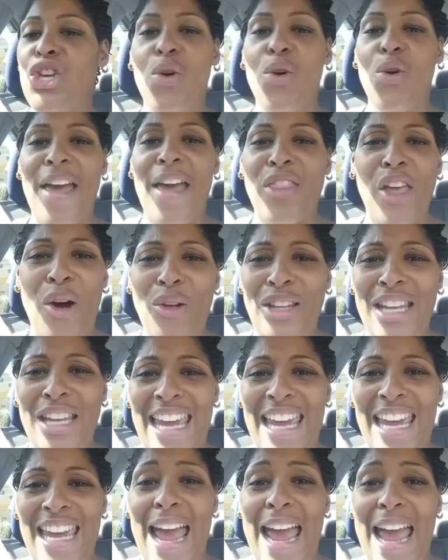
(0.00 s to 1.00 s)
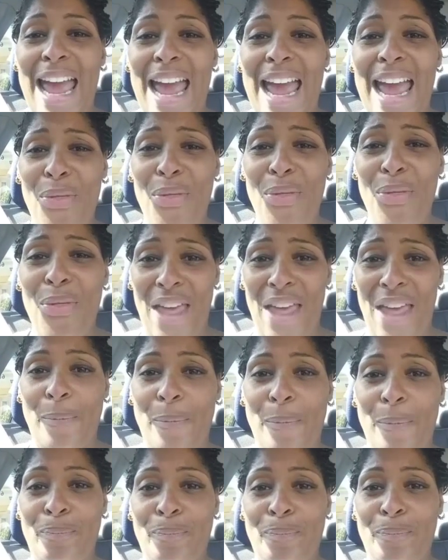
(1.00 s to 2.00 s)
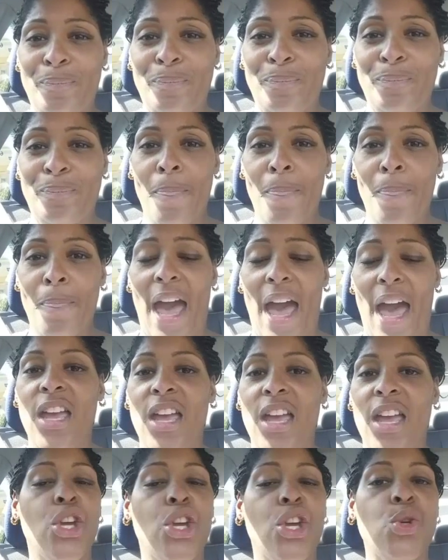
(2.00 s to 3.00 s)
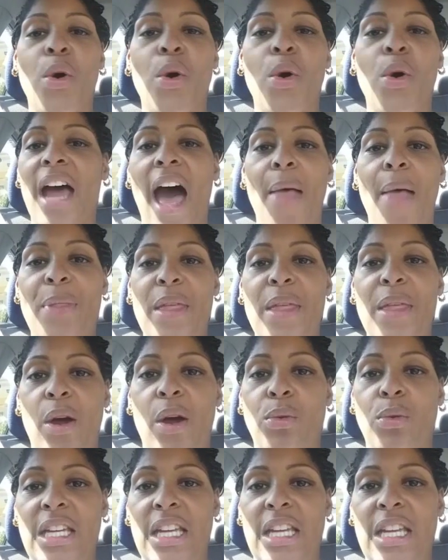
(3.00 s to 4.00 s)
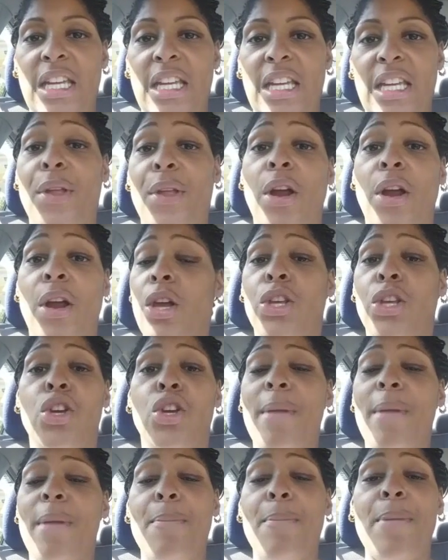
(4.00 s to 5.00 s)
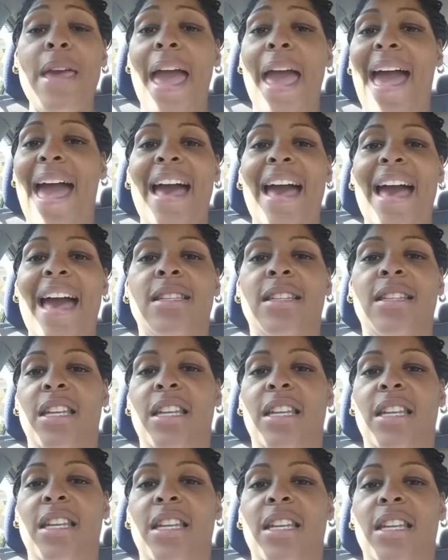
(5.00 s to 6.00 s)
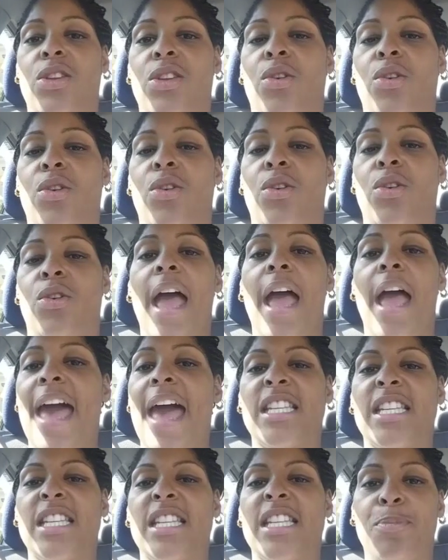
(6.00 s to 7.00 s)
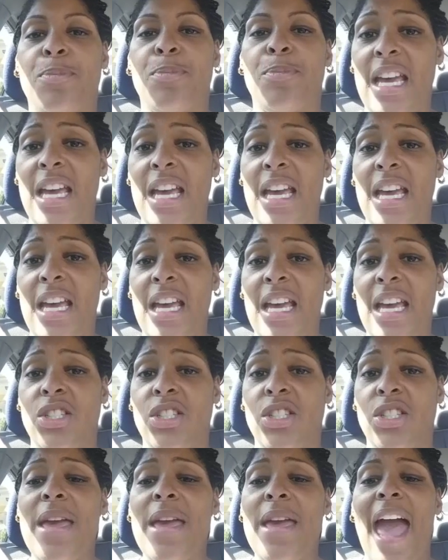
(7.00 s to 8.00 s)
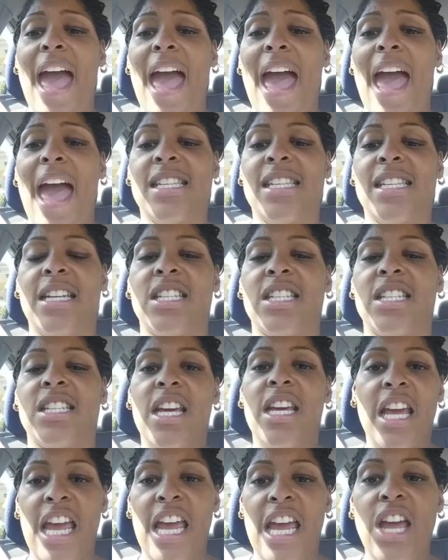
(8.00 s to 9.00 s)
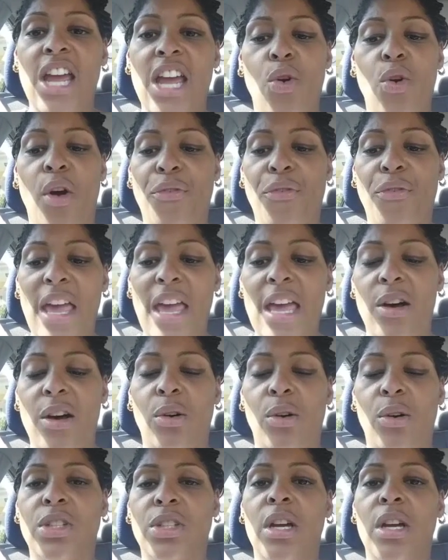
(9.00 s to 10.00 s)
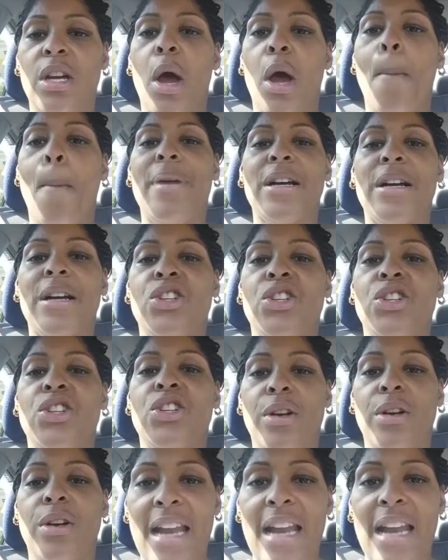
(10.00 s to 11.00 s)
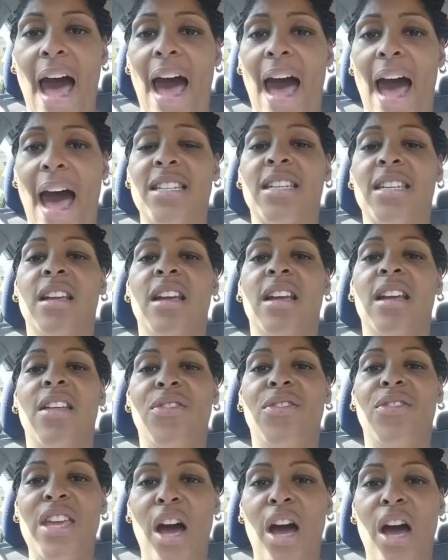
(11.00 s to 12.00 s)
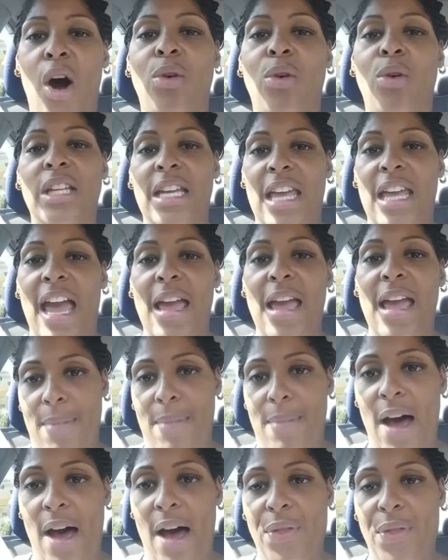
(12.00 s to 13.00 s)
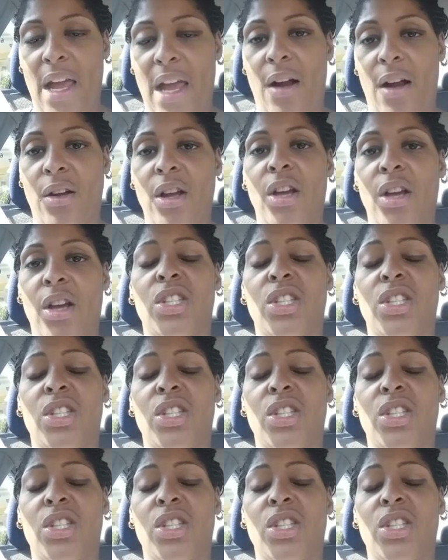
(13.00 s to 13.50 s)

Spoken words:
ain't the only game out there. Okay? You're not the only game out there. You may be excellent in your expertise. You may be excellent in your field, but you're not the only game out there.